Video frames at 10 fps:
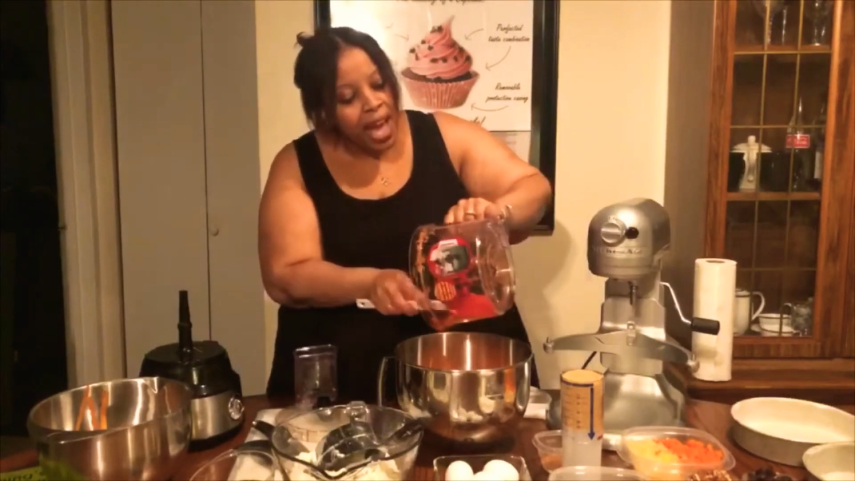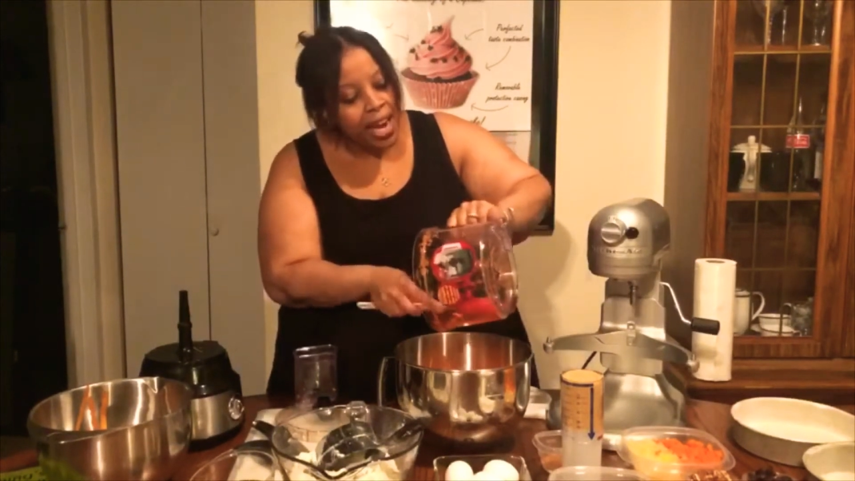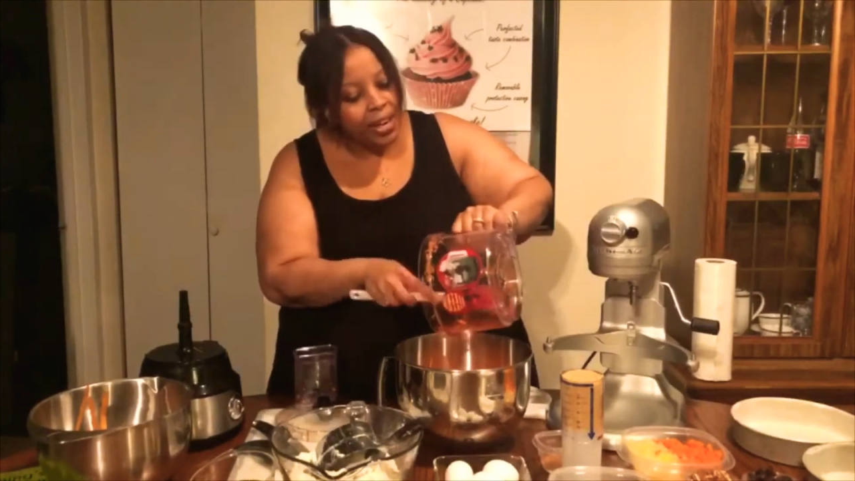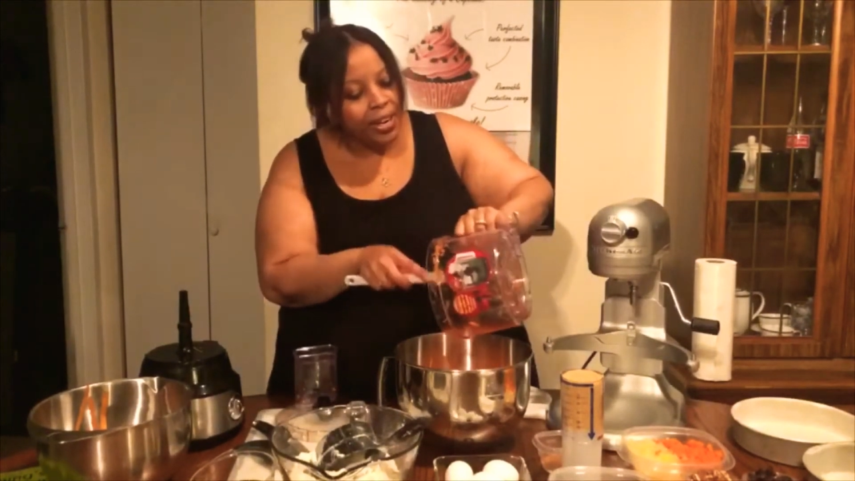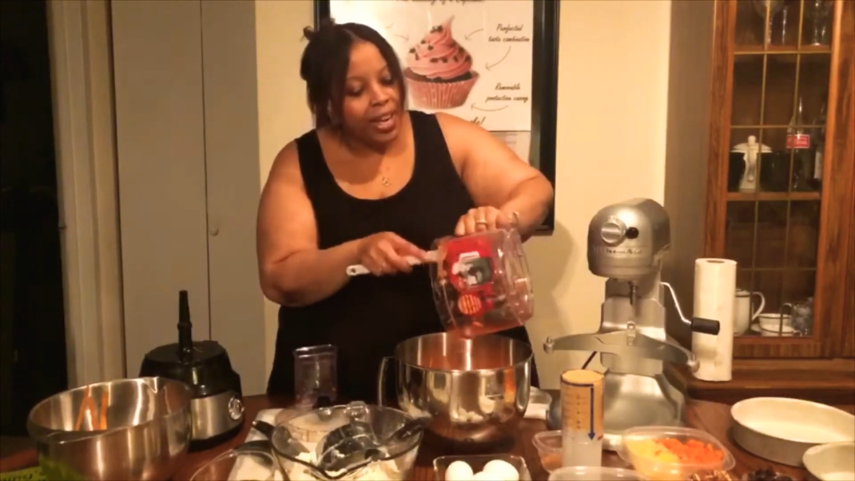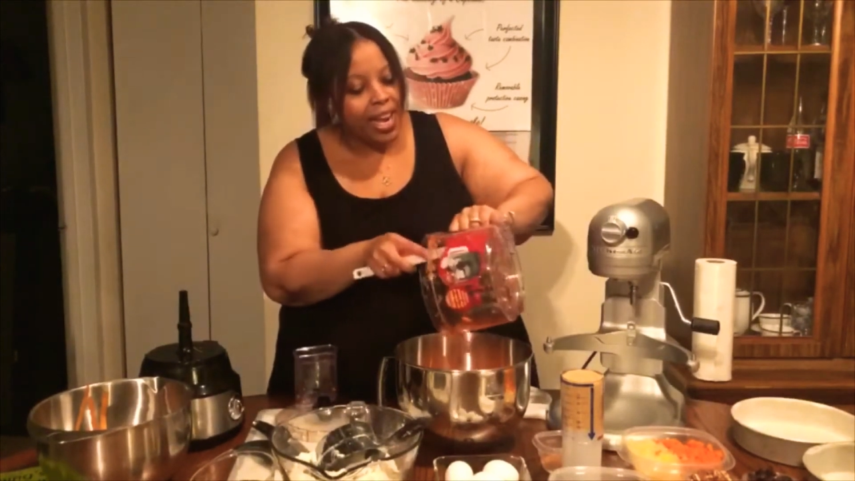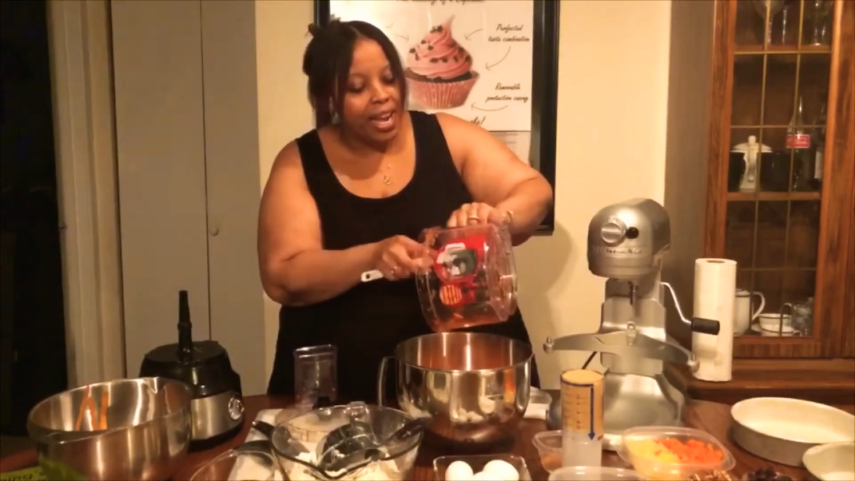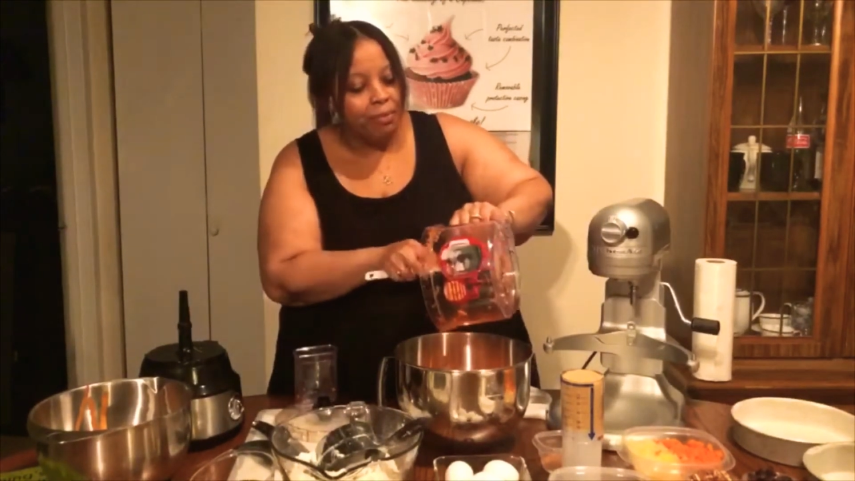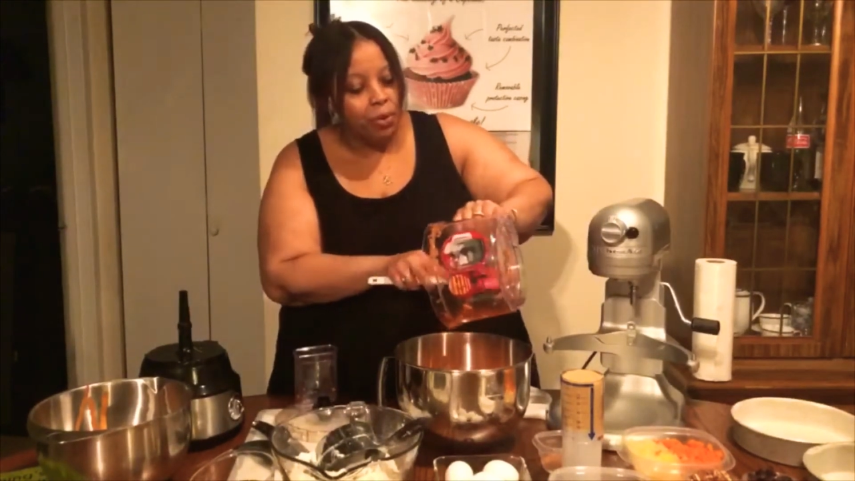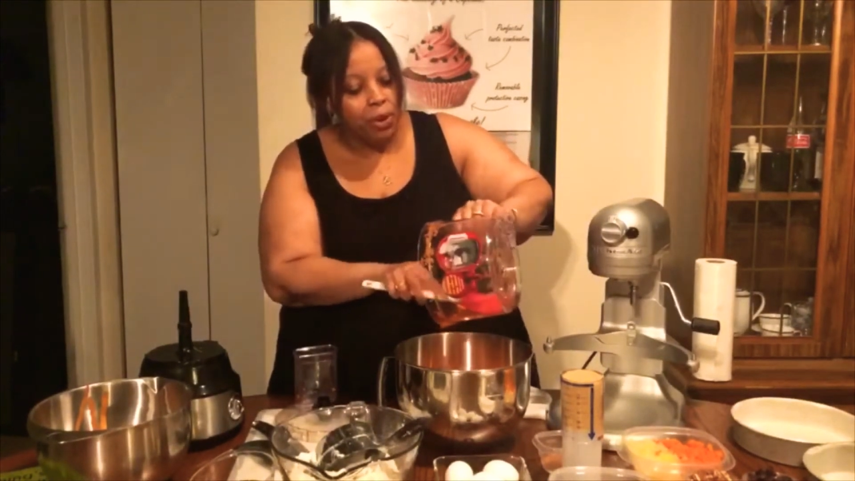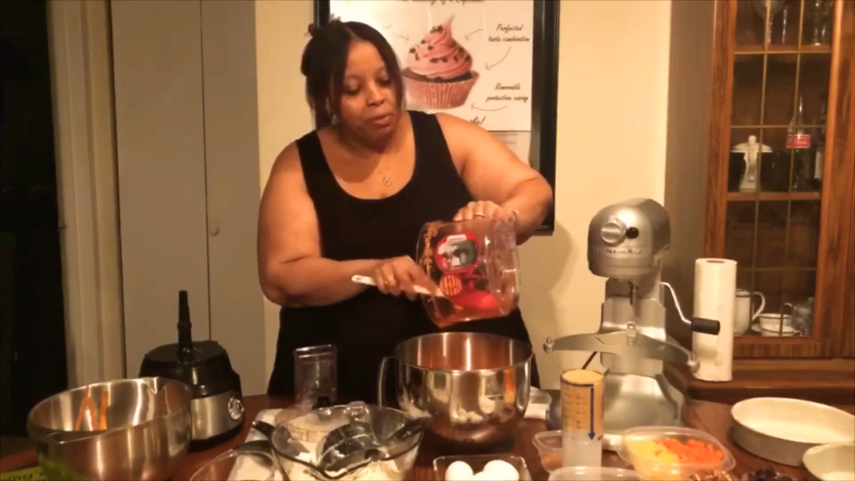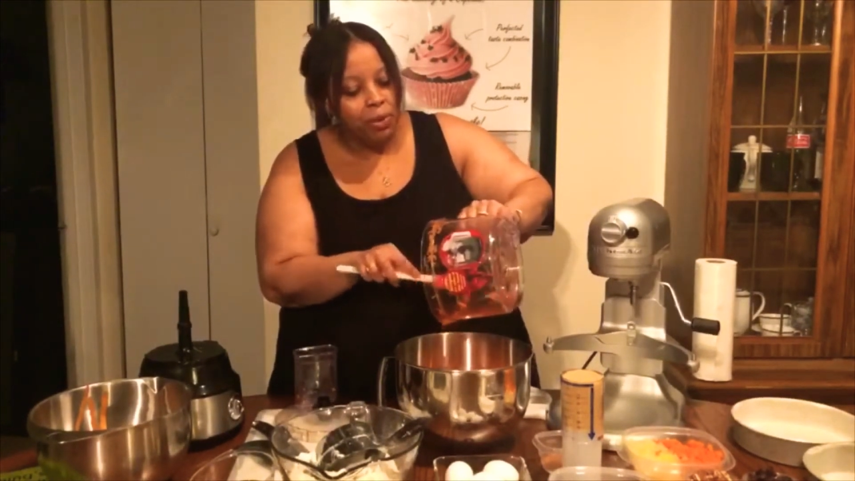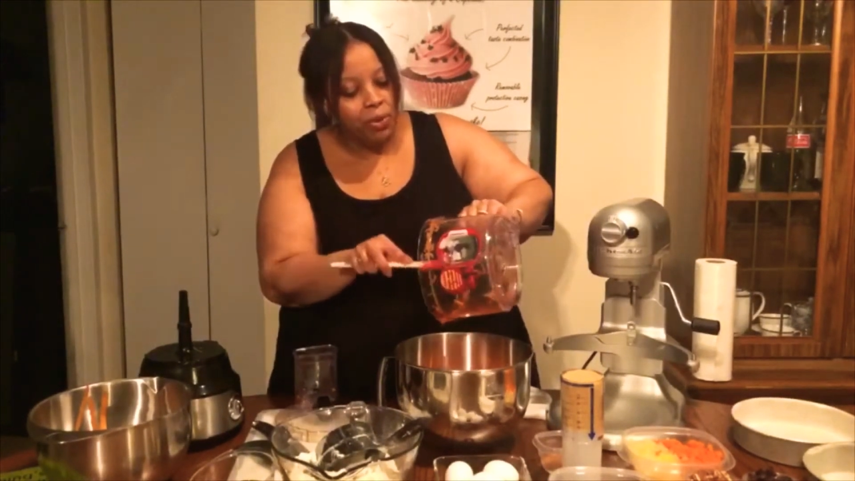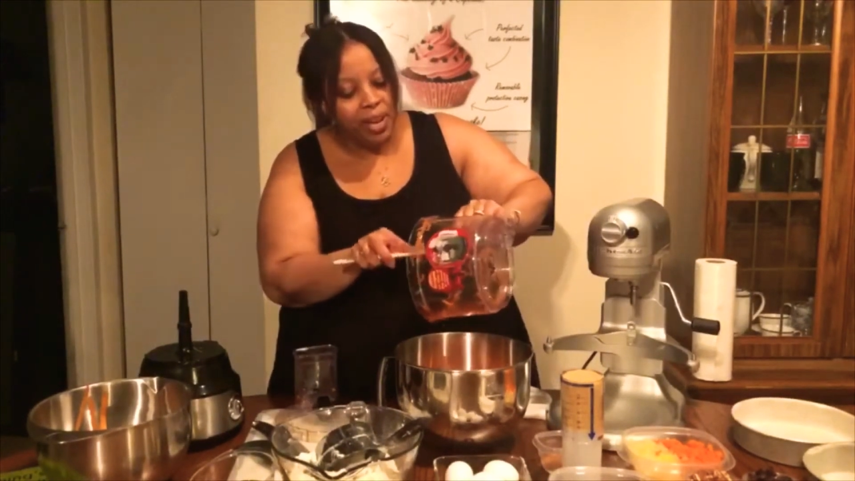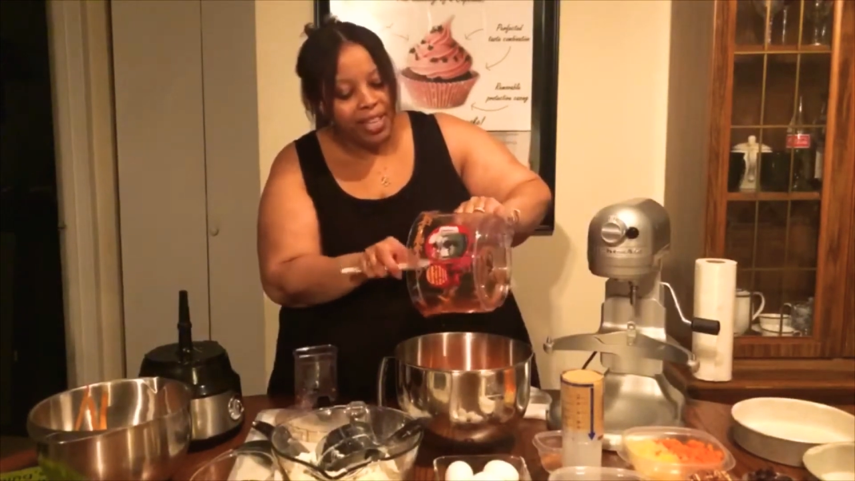better and more
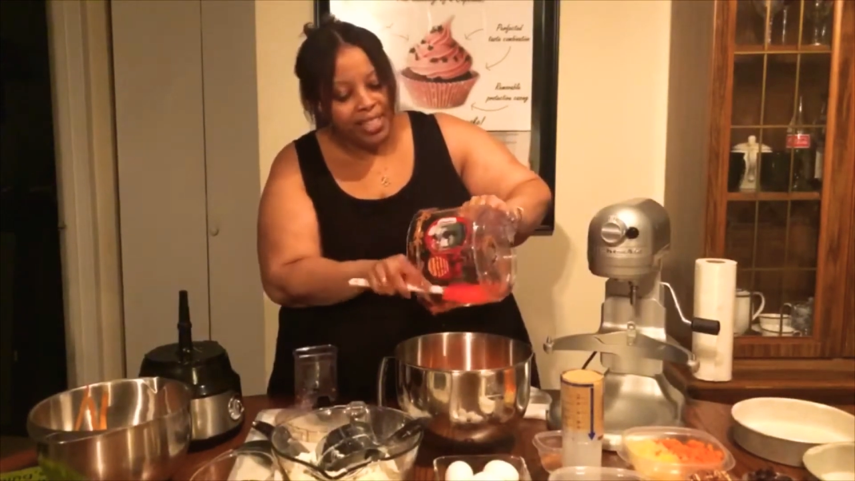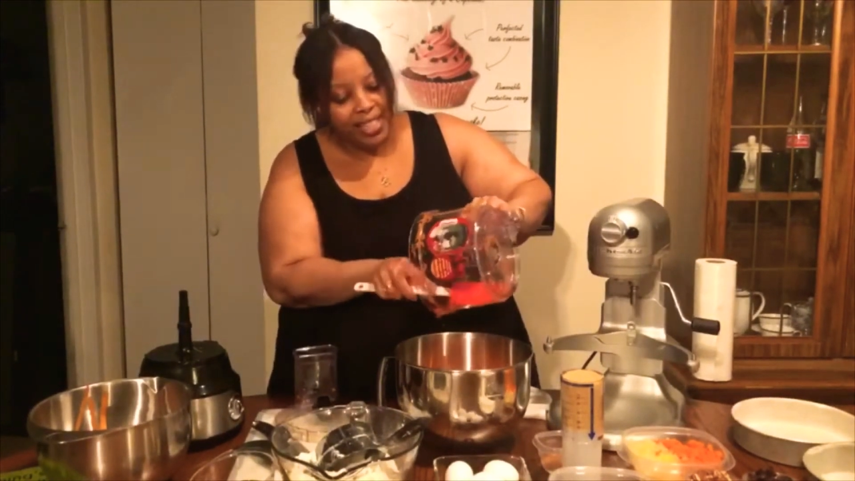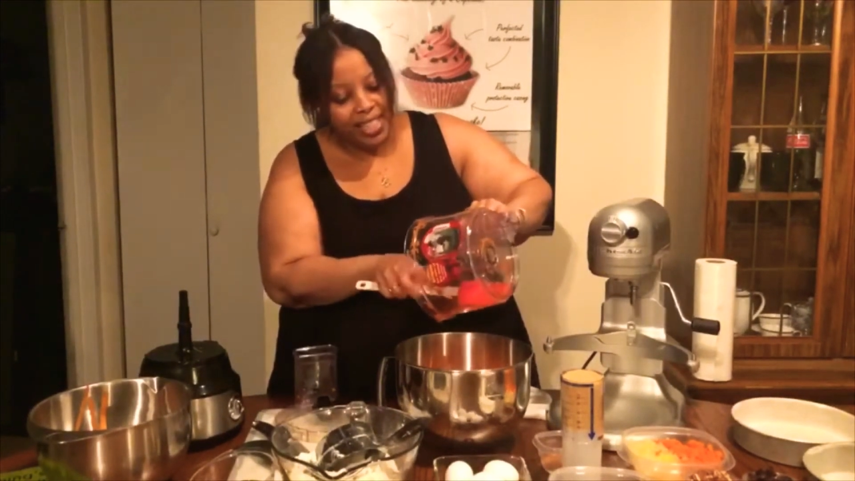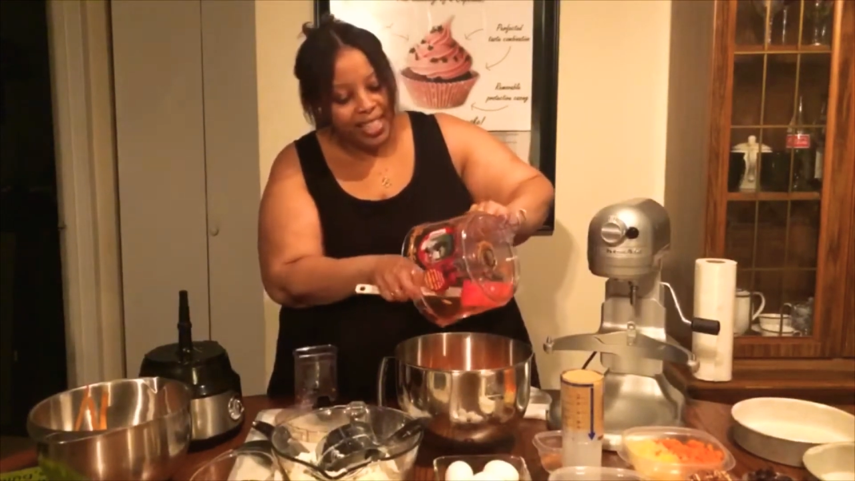moist,